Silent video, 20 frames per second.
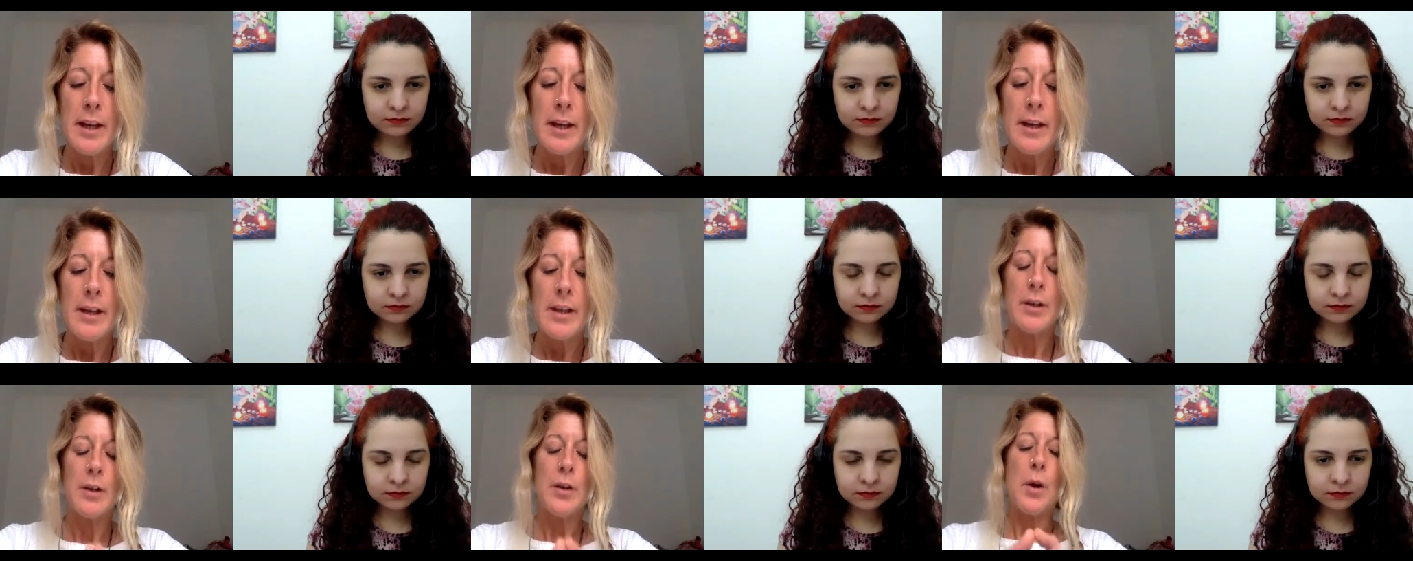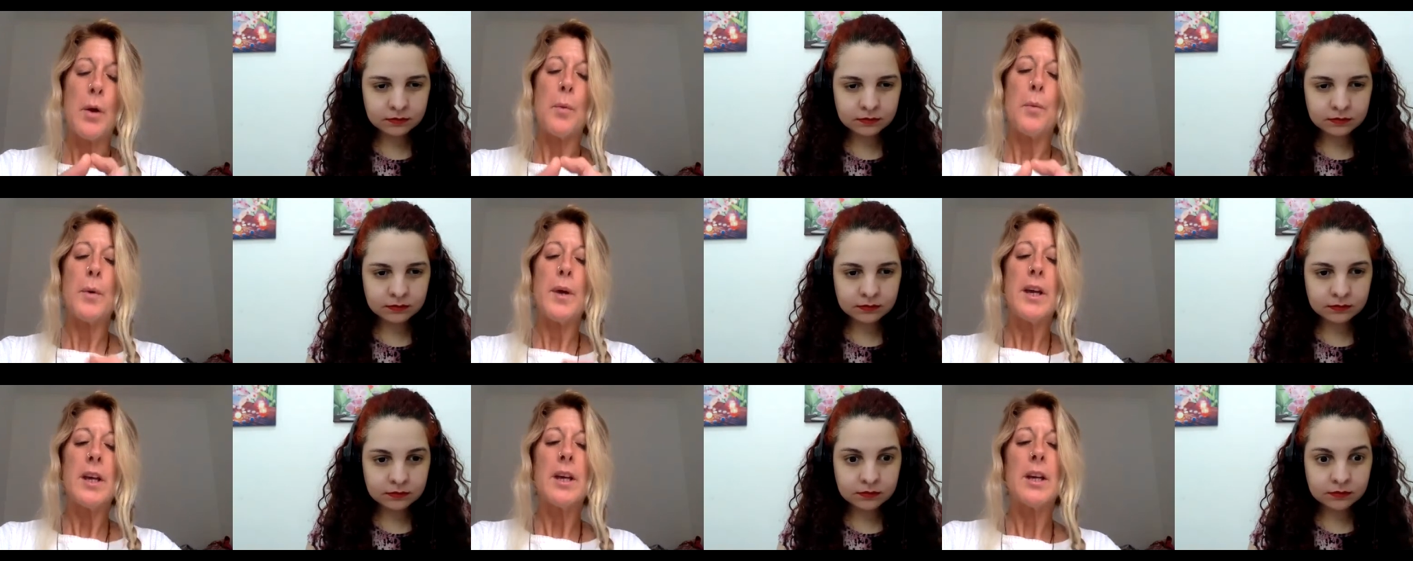Speaker 1: you know we
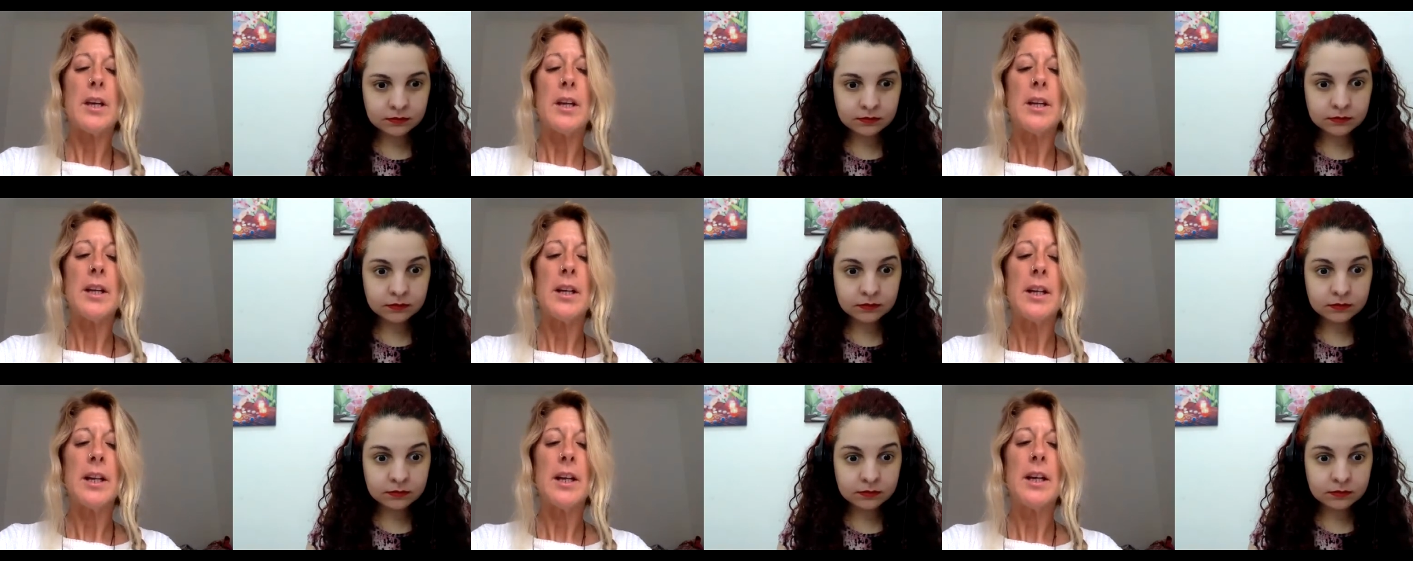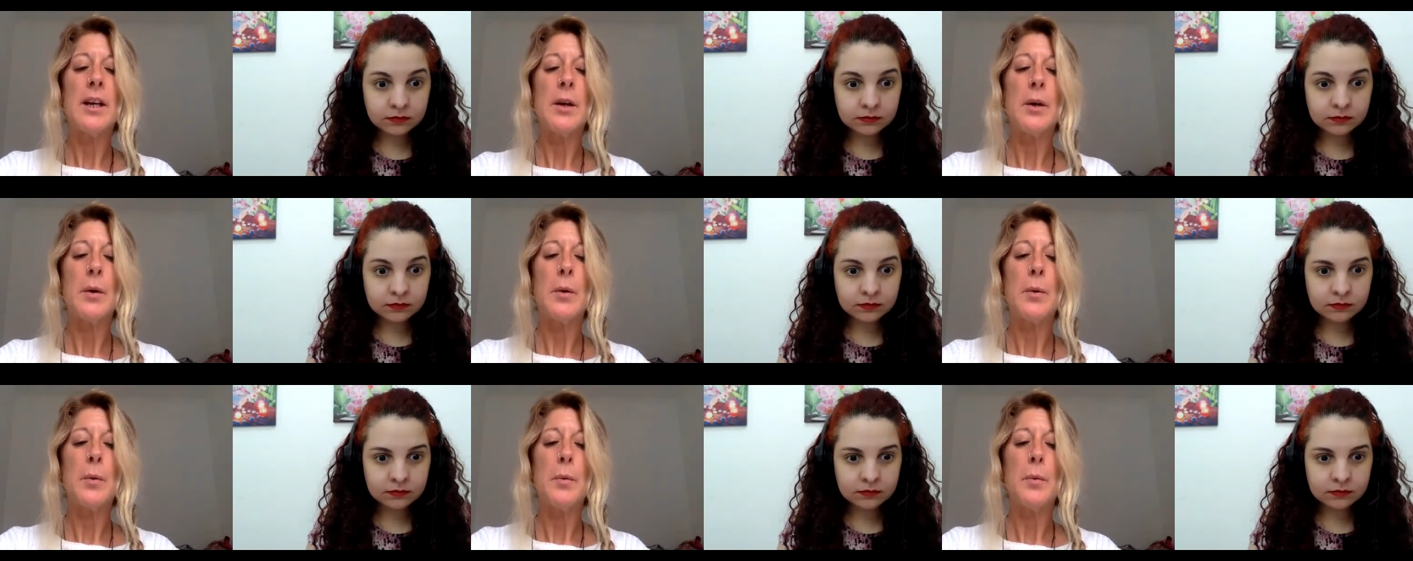can
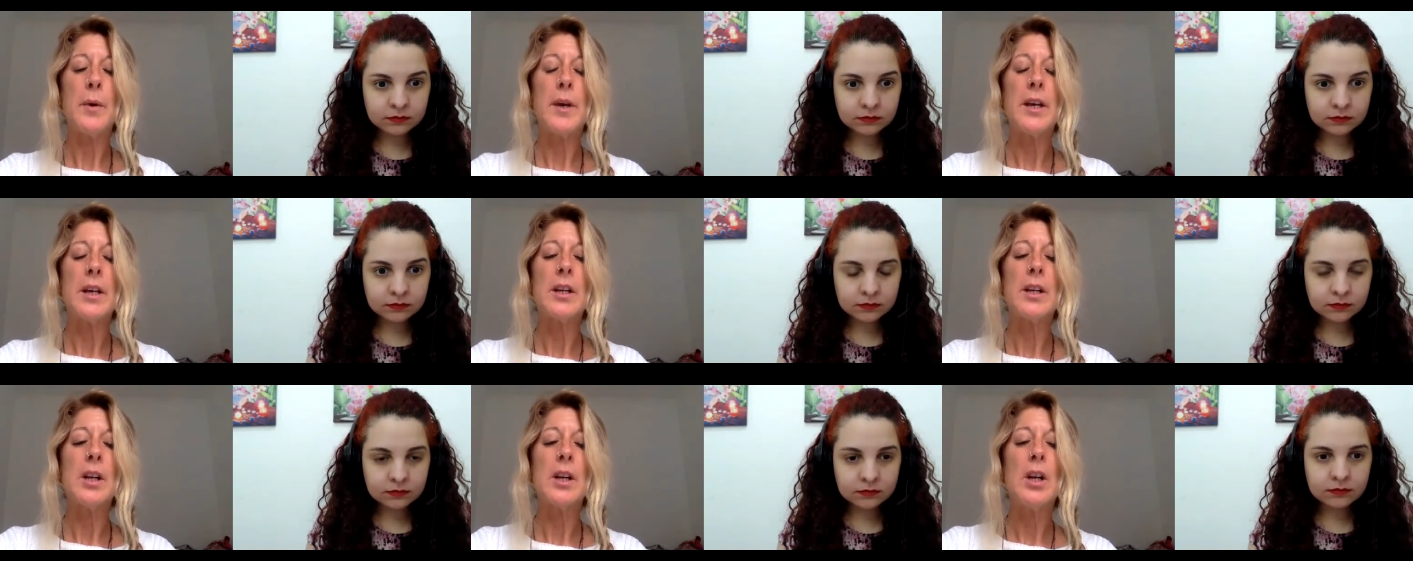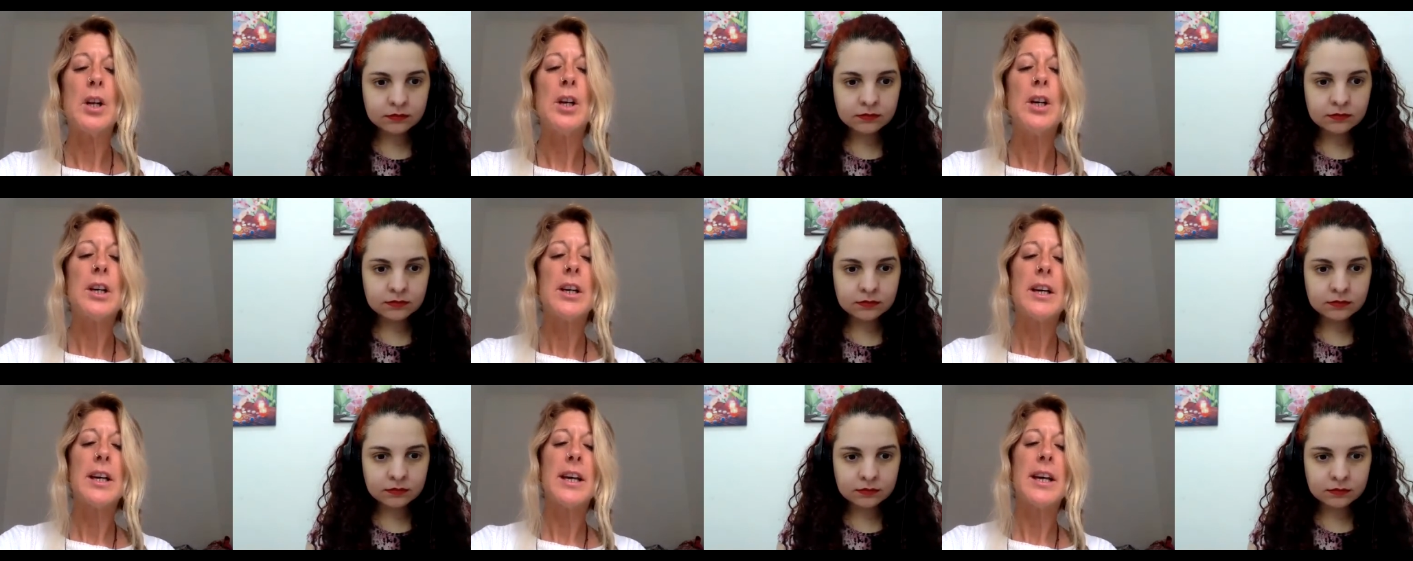we could look
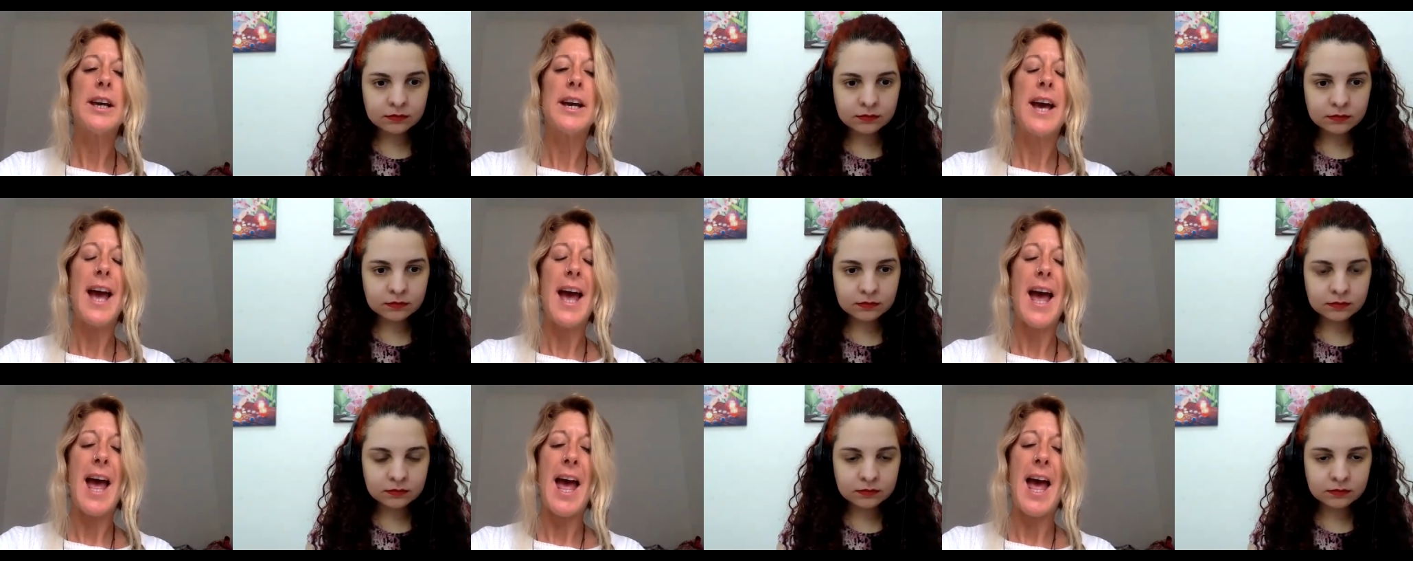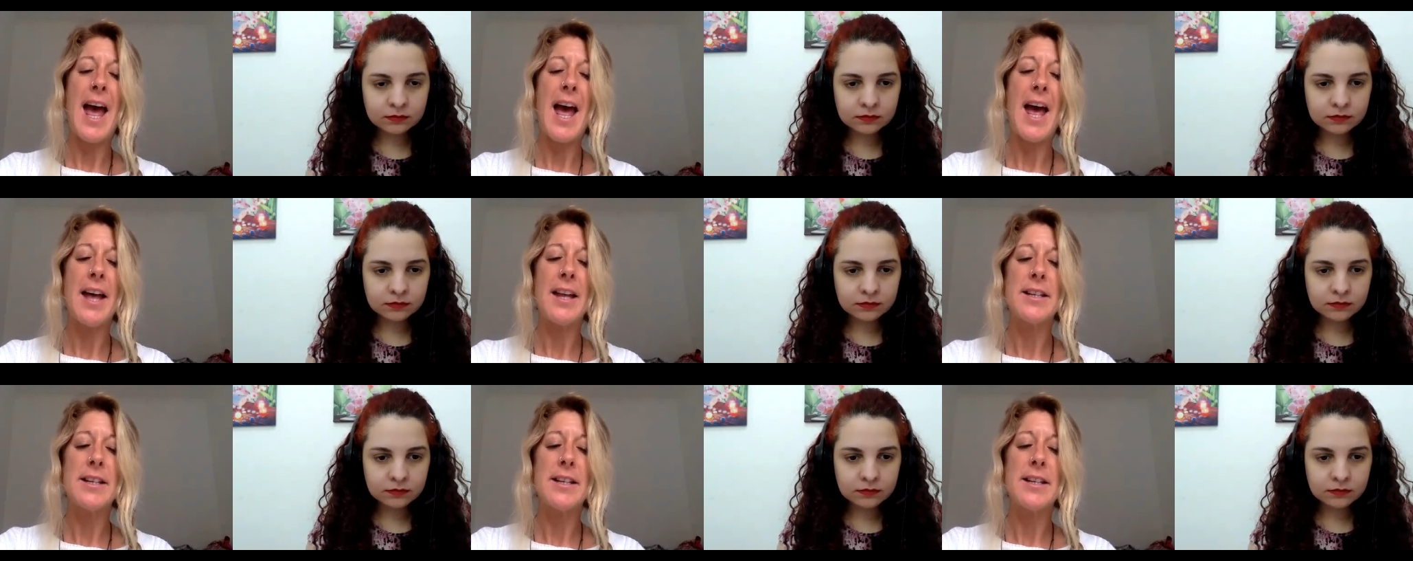at